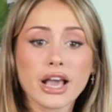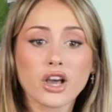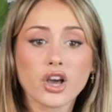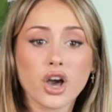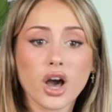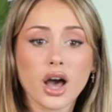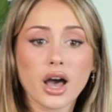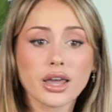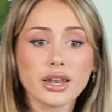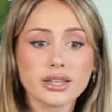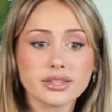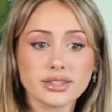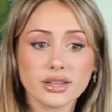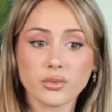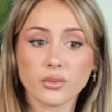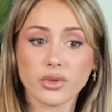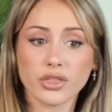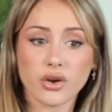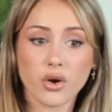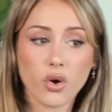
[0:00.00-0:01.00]
God
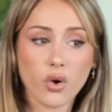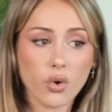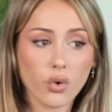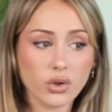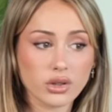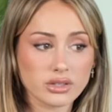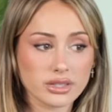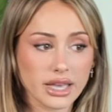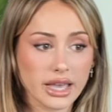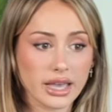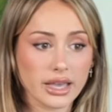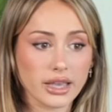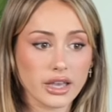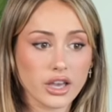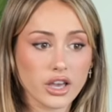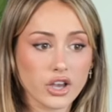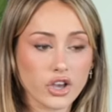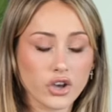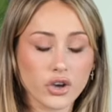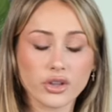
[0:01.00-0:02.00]
isn't
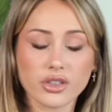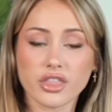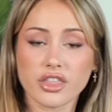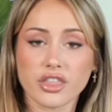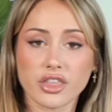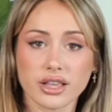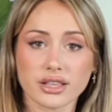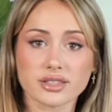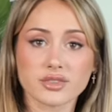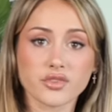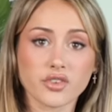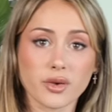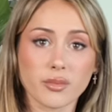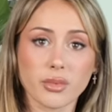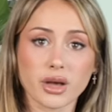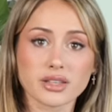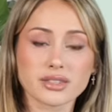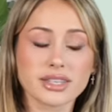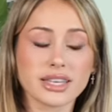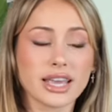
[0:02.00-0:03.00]
withholding good things
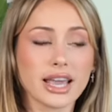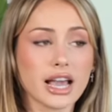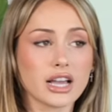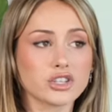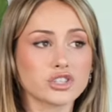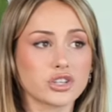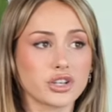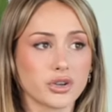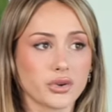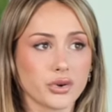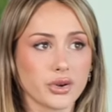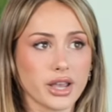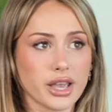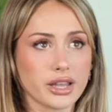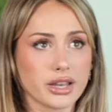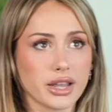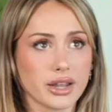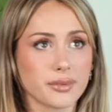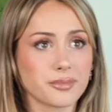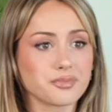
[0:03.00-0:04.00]
from us. He actually
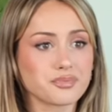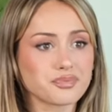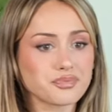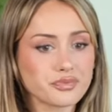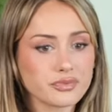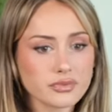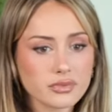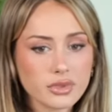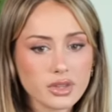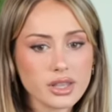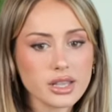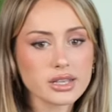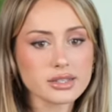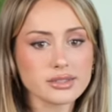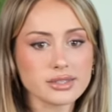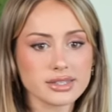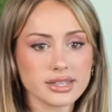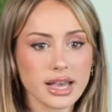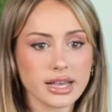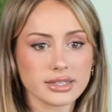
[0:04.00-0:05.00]
created
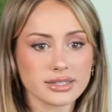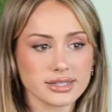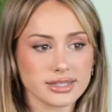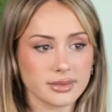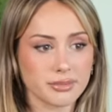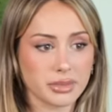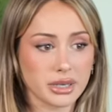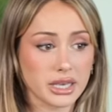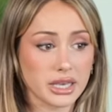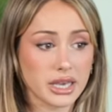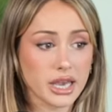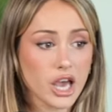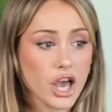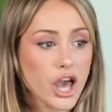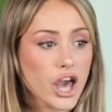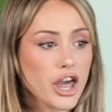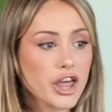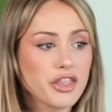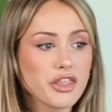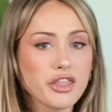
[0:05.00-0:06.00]
sex to be
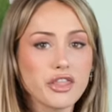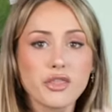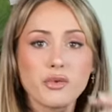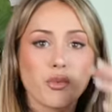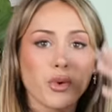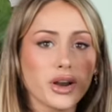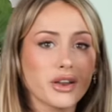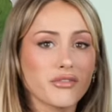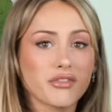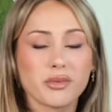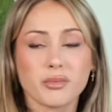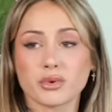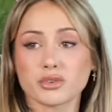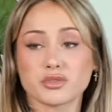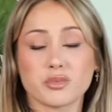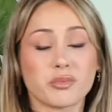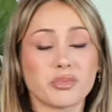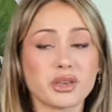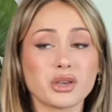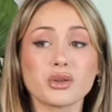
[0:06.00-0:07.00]
one of the
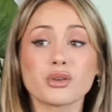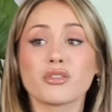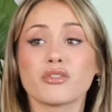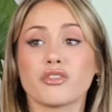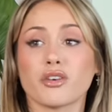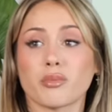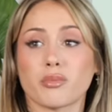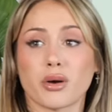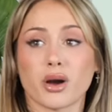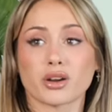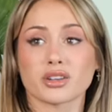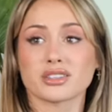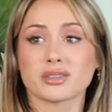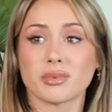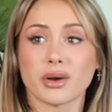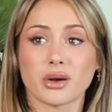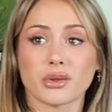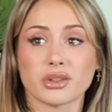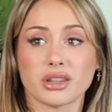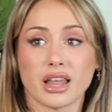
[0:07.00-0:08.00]
most beautiful parts
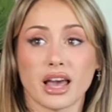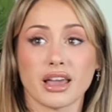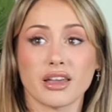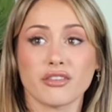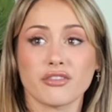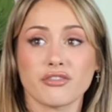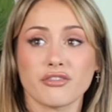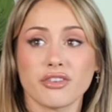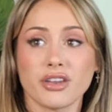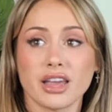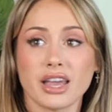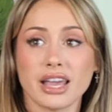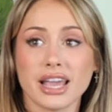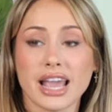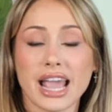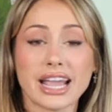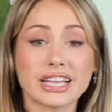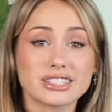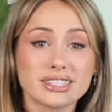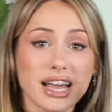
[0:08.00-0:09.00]
about life.
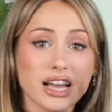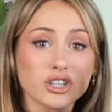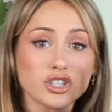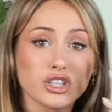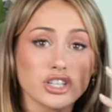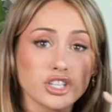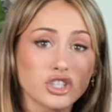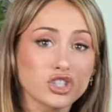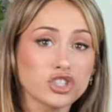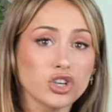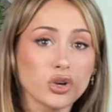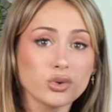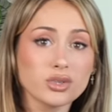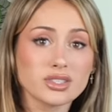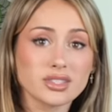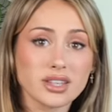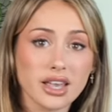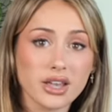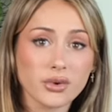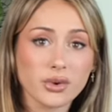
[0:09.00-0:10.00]
It's actually so
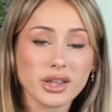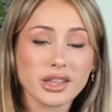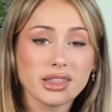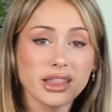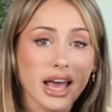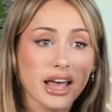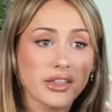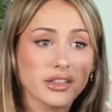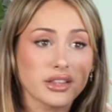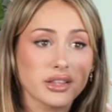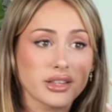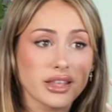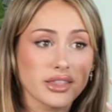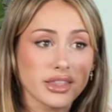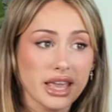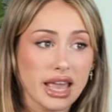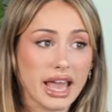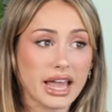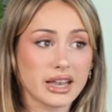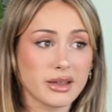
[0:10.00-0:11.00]
sacred that
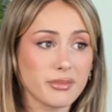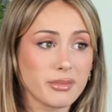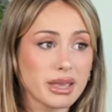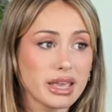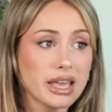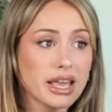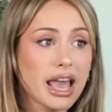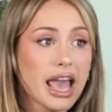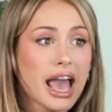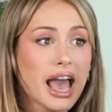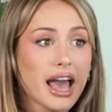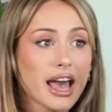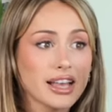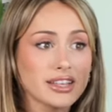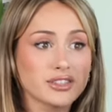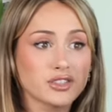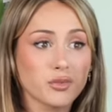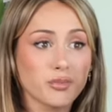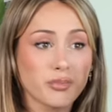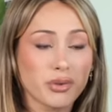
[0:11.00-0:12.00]
the enemy
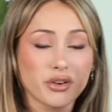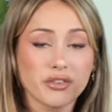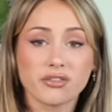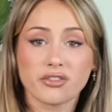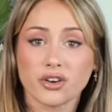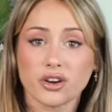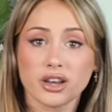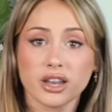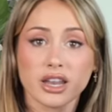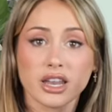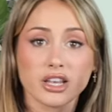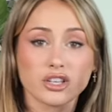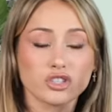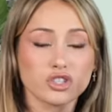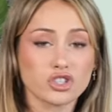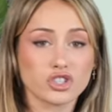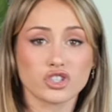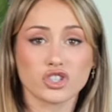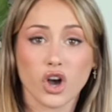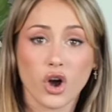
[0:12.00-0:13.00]
has perverted it
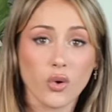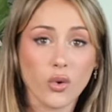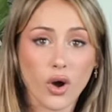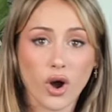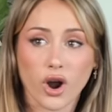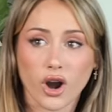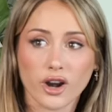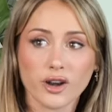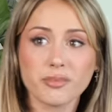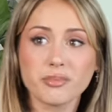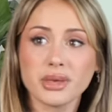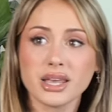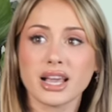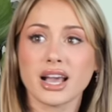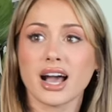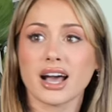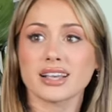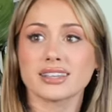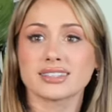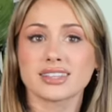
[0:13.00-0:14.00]
so hard
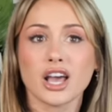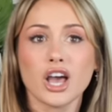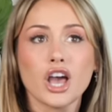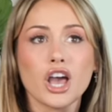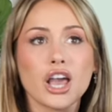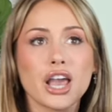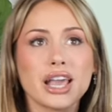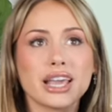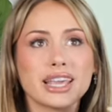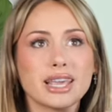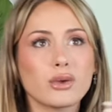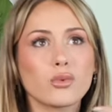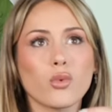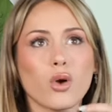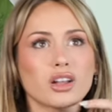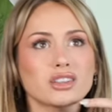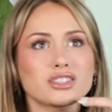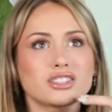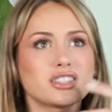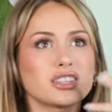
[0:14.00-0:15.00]
because he
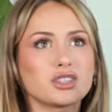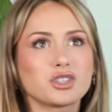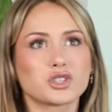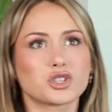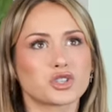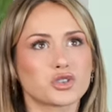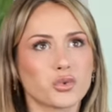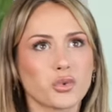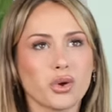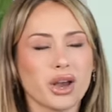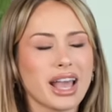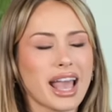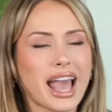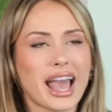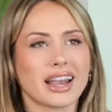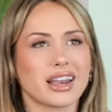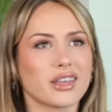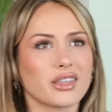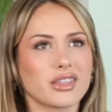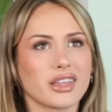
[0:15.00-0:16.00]
wants to destroy
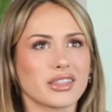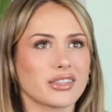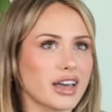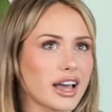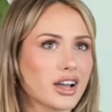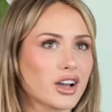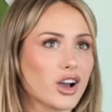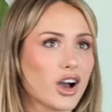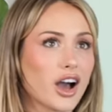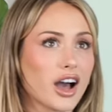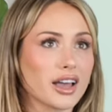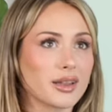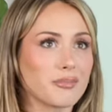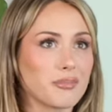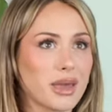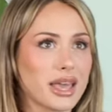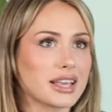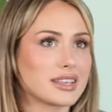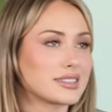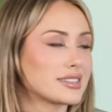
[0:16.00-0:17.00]
anything that God
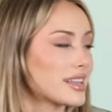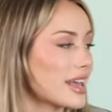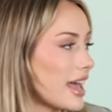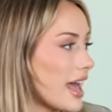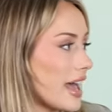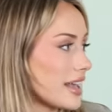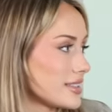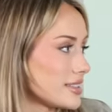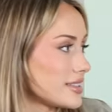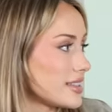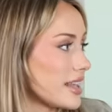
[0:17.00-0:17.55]
makes as